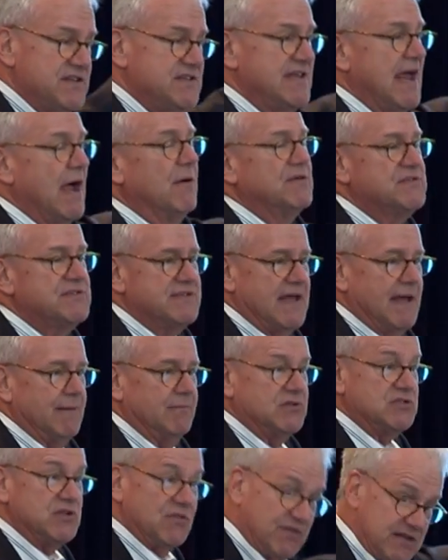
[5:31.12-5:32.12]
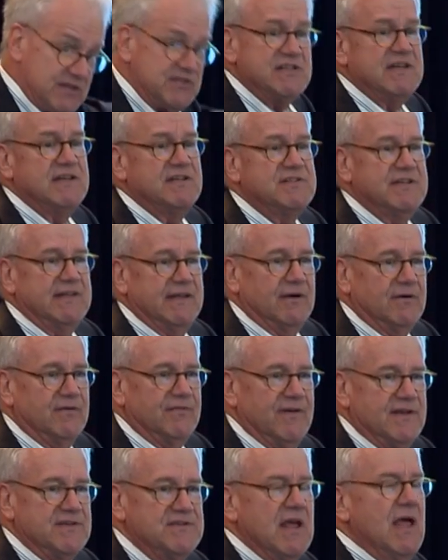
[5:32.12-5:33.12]
is now established. This is the
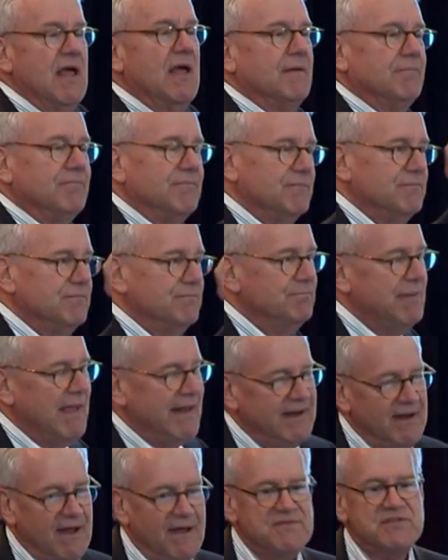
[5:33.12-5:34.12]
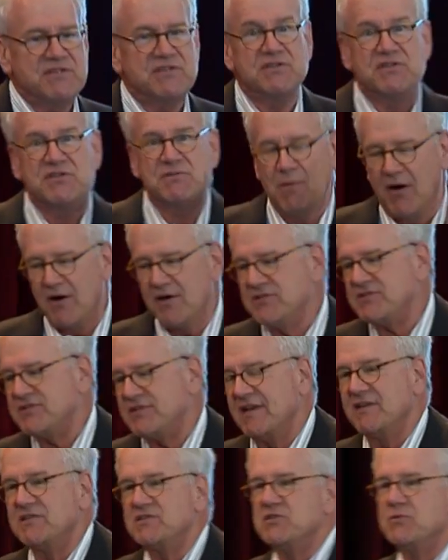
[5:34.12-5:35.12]
interface. Benioff's smartest things